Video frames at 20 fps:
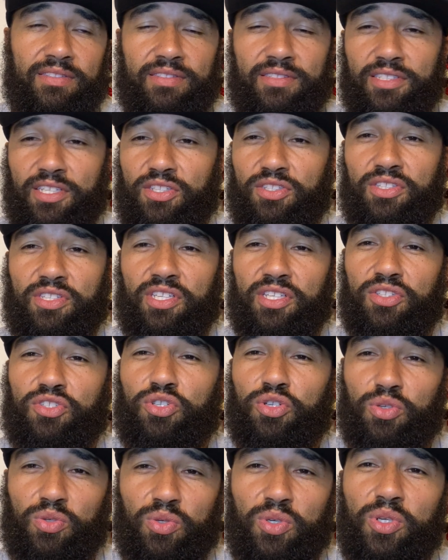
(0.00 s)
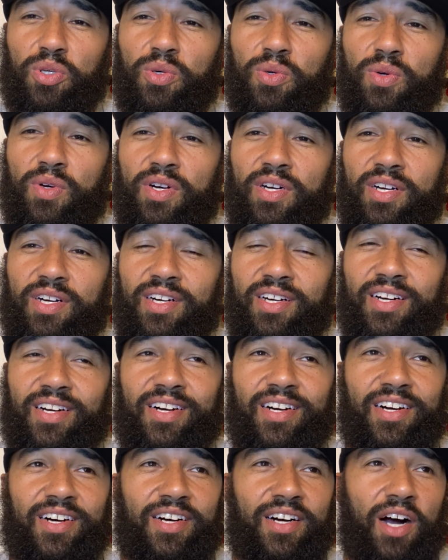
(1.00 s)
the true
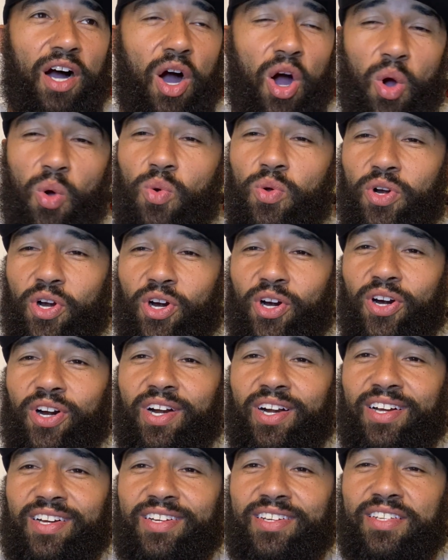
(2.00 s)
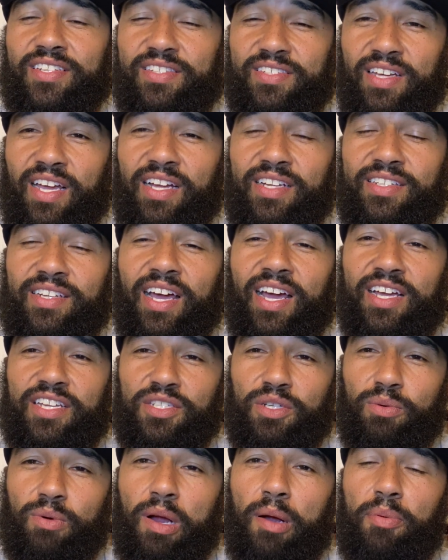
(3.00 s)
owner sent
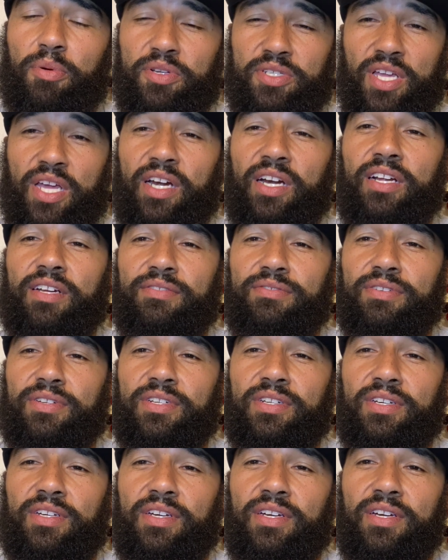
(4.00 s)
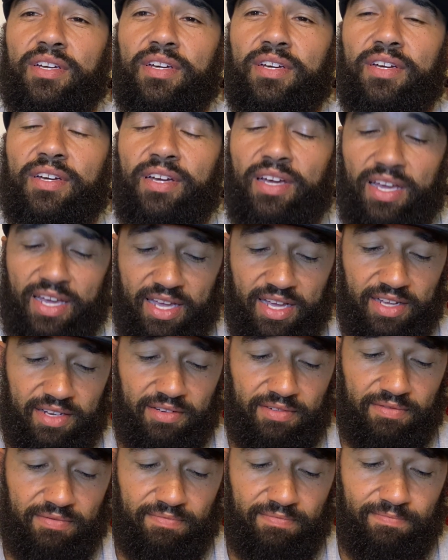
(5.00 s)
as a representative.
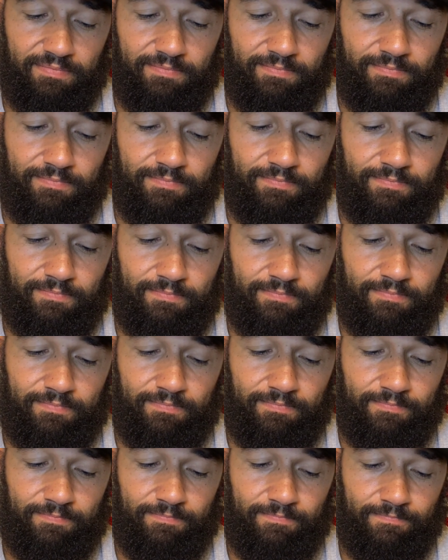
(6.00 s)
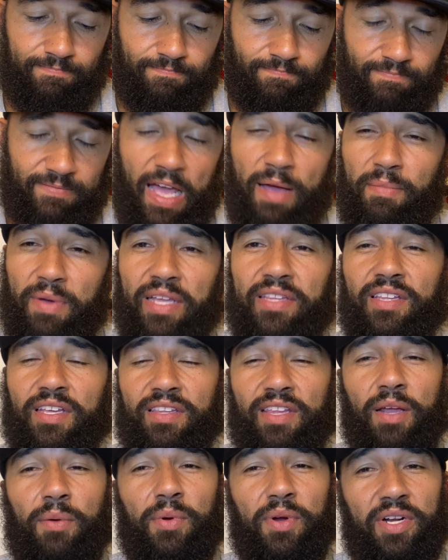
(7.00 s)
And that meant
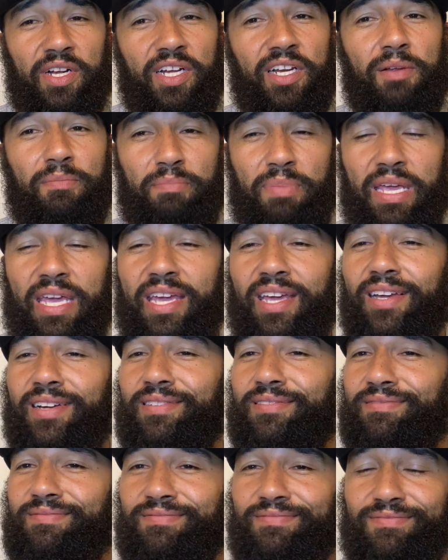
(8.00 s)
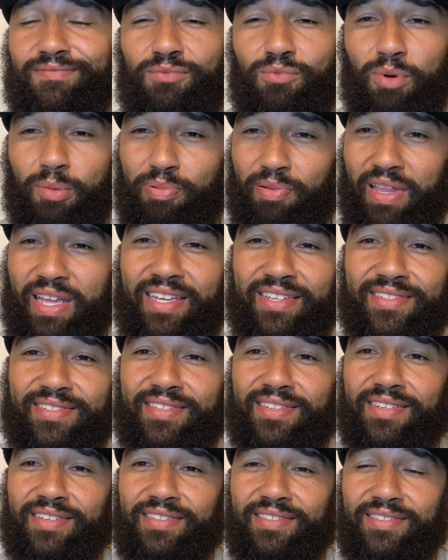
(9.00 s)
that they were going to be
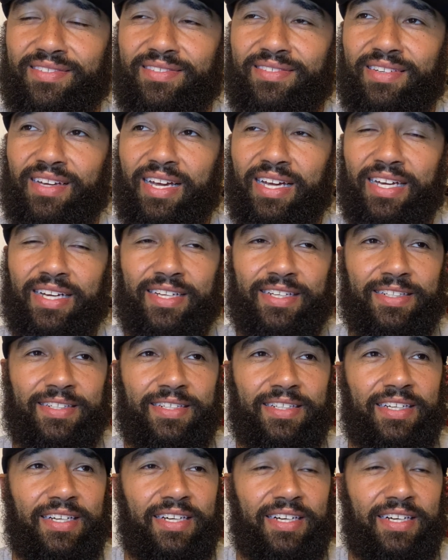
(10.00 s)
replaced. And